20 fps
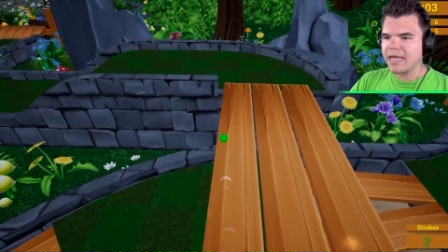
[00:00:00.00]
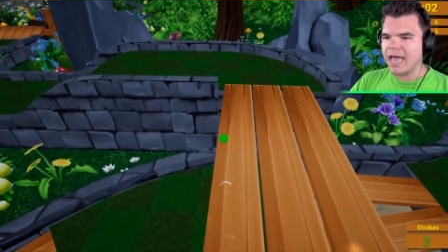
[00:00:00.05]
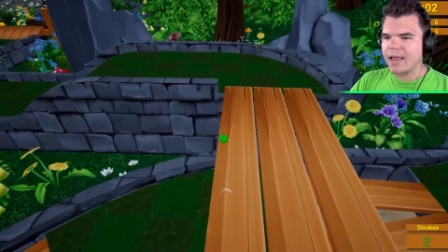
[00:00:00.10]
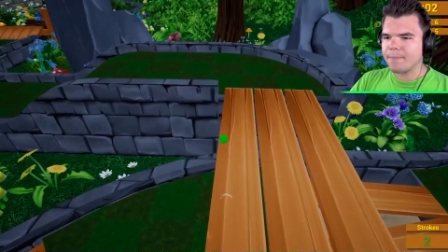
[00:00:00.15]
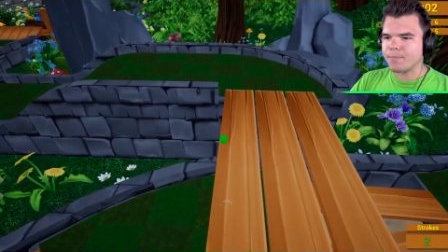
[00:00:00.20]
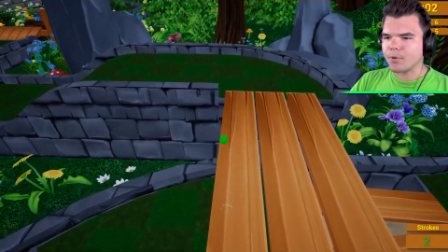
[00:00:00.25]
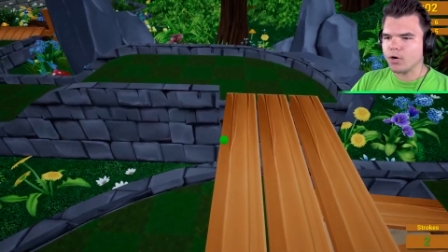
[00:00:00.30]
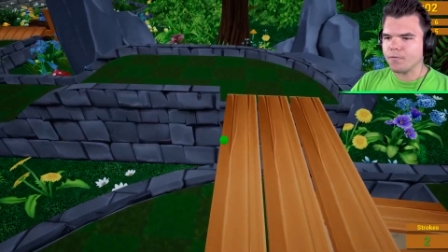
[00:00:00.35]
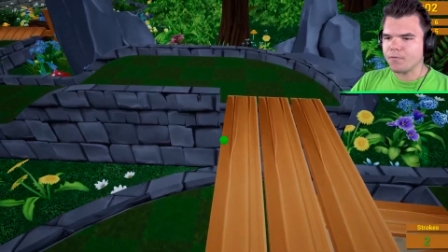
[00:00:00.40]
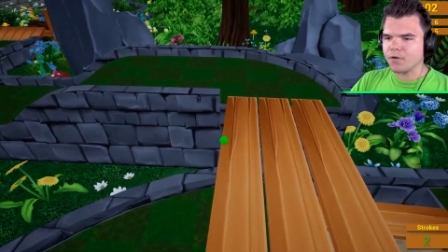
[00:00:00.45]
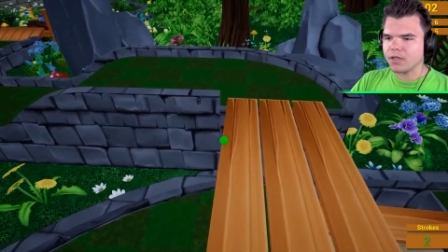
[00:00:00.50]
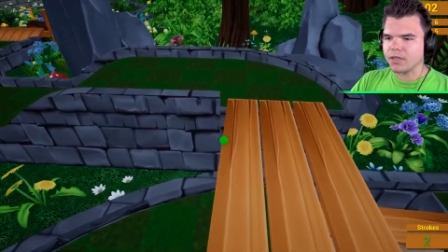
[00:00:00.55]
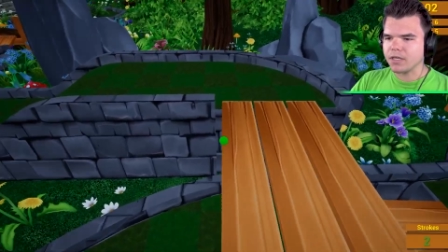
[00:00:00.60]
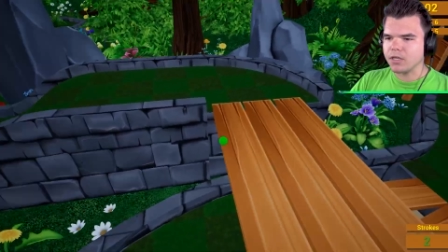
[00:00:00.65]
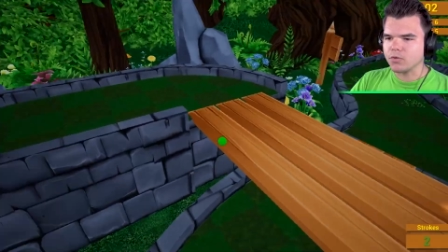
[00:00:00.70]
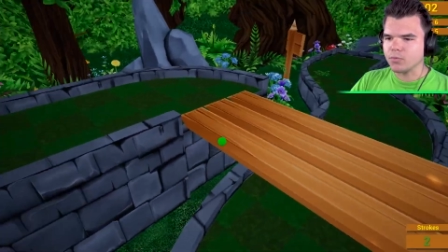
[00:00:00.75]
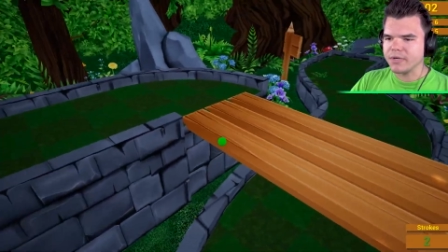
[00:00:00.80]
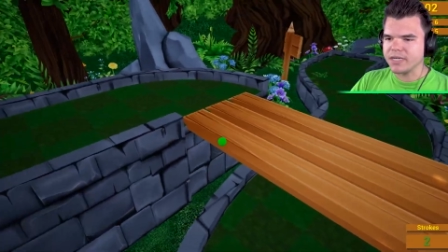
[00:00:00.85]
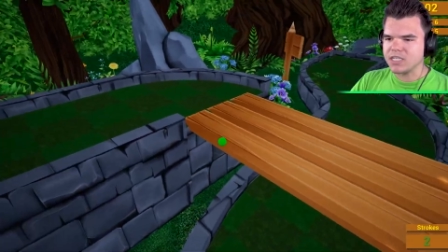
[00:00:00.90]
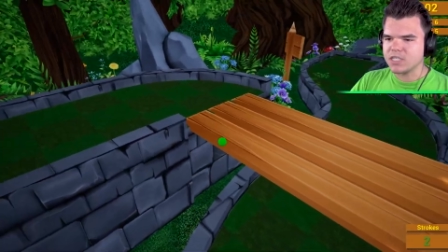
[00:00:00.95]
land perfectly,
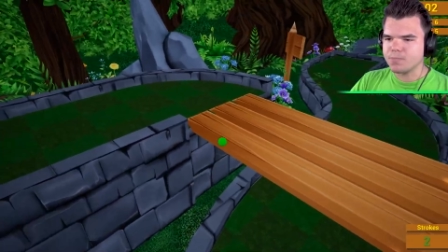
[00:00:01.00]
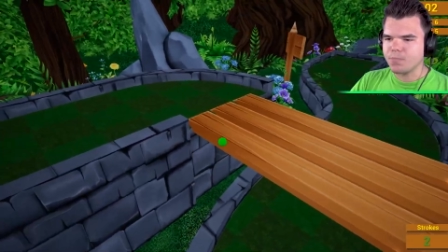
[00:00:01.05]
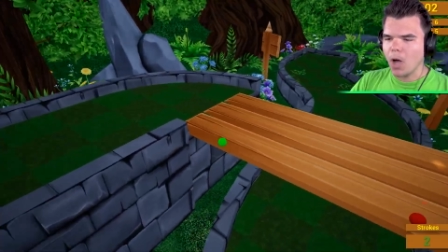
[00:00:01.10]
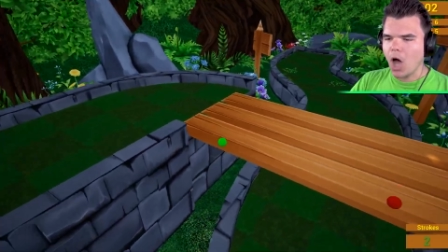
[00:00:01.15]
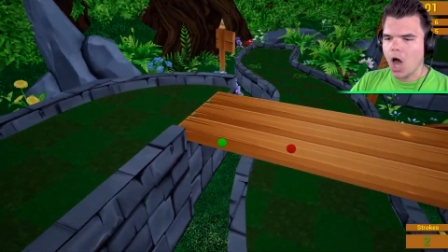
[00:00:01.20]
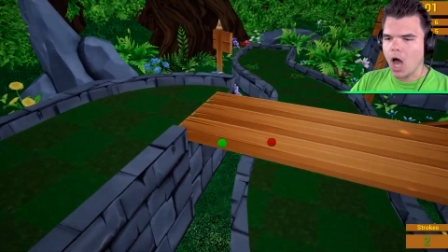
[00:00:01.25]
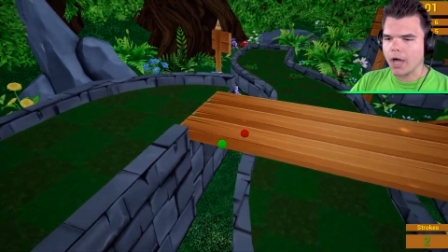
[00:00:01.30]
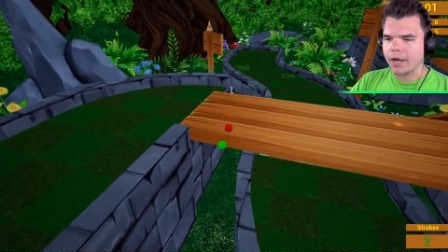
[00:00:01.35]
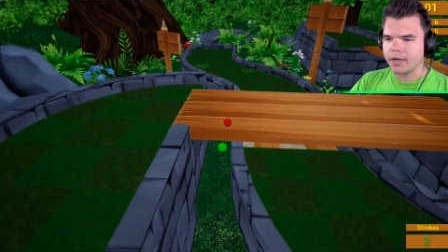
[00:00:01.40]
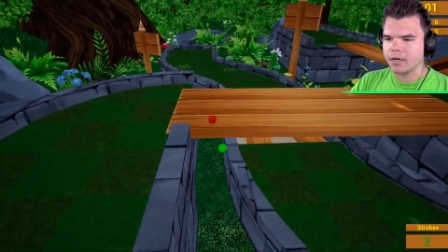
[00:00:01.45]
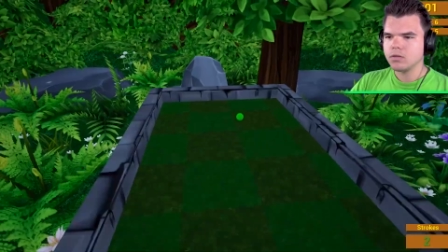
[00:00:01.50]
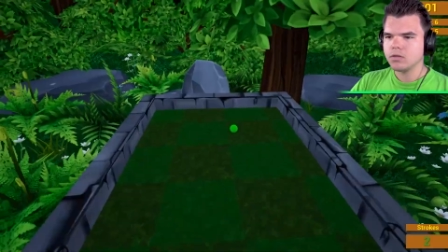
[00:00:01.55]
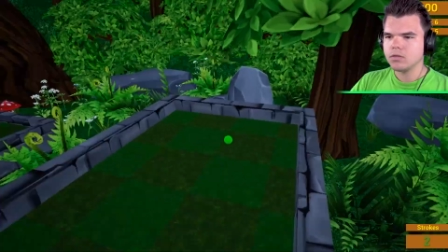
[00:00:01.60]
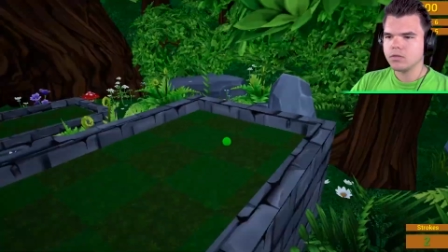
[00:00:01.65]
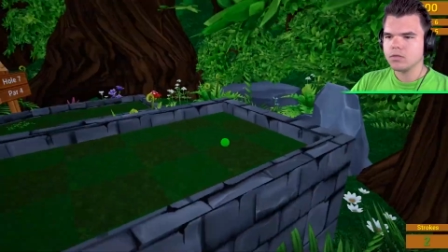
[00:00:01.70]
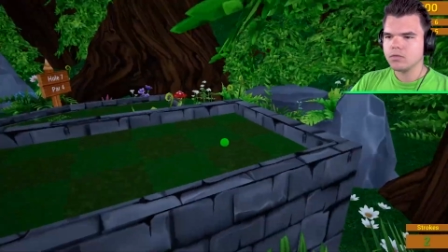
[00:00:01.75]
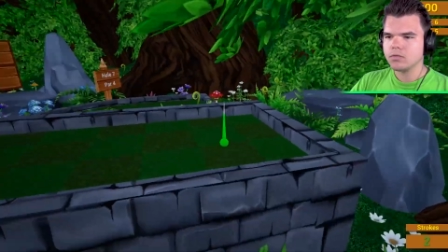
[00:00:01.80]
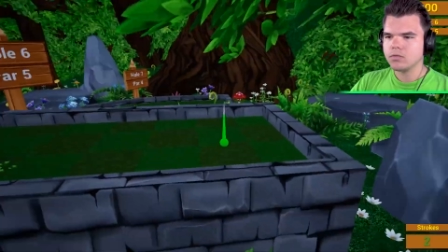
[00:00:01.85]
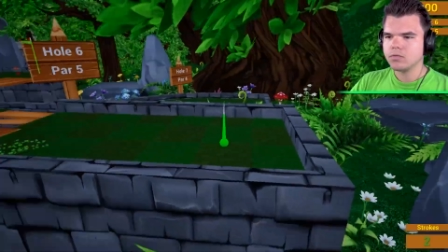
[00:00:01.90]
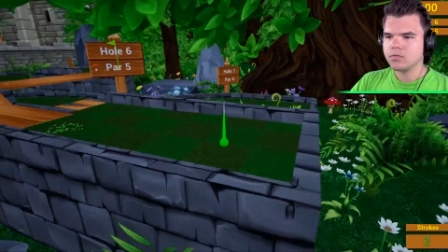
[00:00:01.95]
you respawn. Oh, what
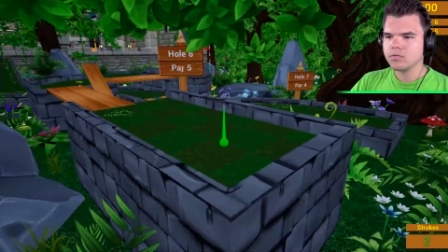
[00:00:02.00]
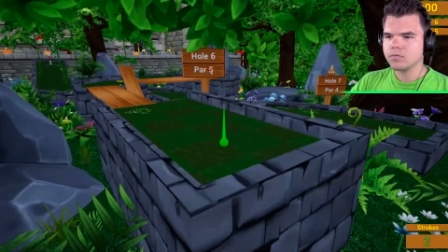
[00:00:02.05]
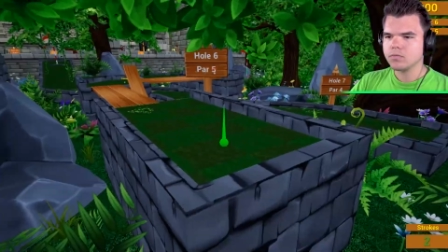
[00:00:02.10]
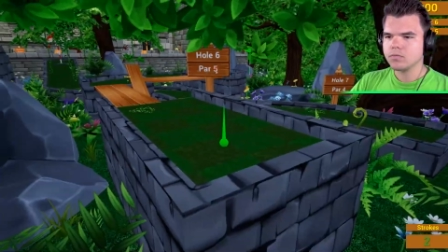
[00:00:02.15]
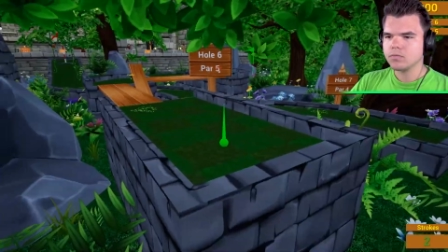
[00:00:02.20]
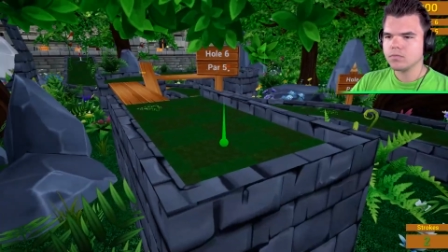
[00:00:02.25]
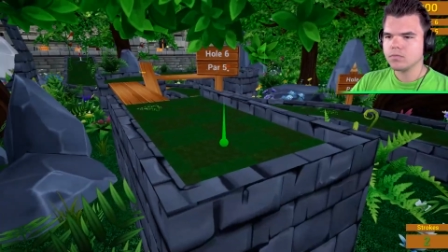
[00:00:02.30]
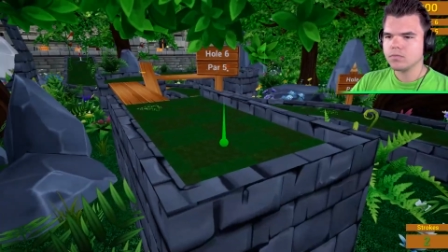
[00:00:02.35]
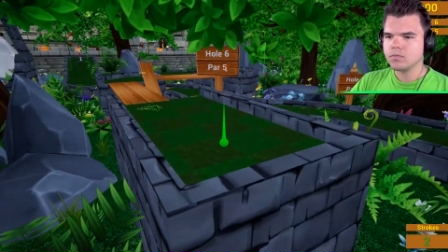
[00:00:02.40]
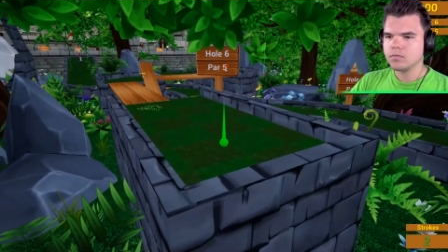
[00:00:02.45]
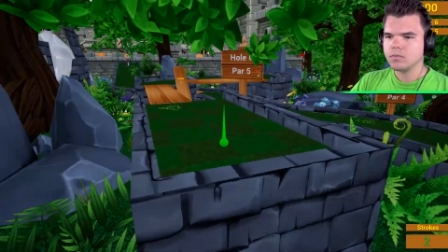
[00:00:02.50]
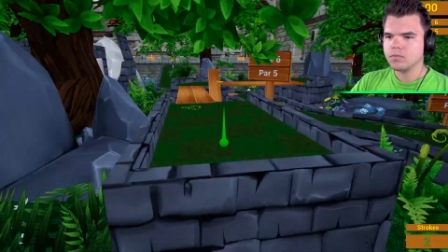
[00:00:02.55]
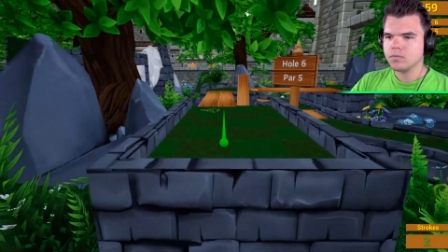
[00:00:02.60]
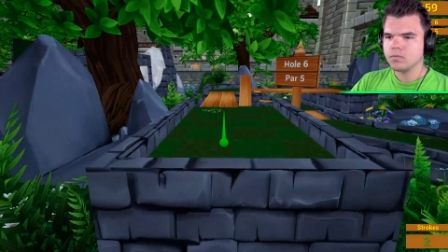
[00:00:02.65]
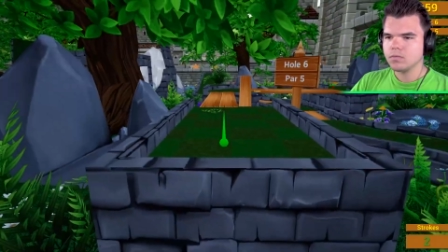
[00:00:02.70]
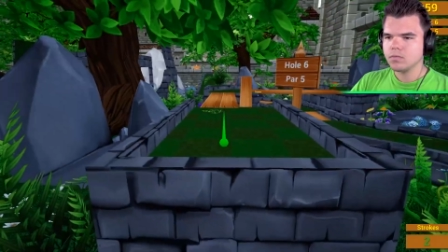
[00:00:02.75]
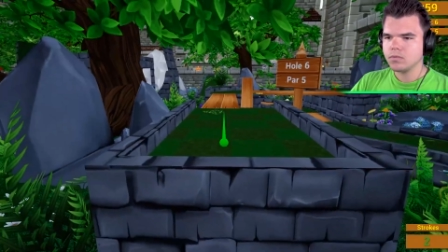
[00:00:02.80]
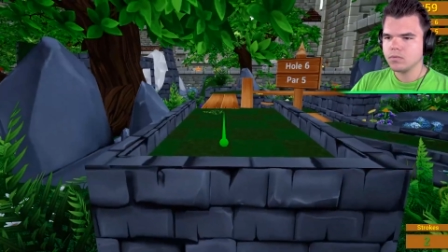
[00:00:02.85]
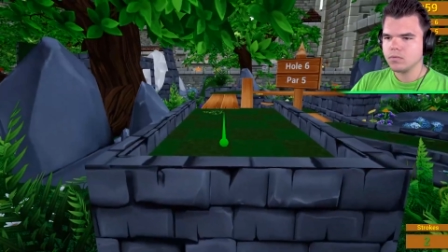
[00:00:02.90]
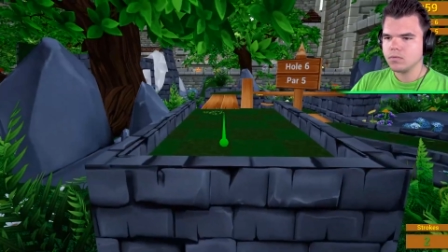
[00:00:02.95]
does that mean? Bye,
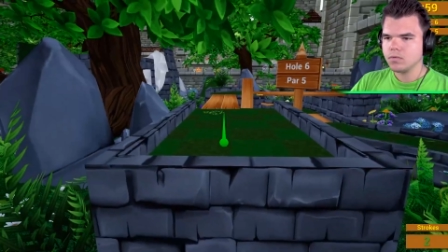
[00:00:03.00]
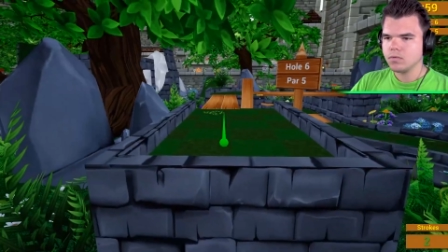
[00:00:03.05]
Jelly.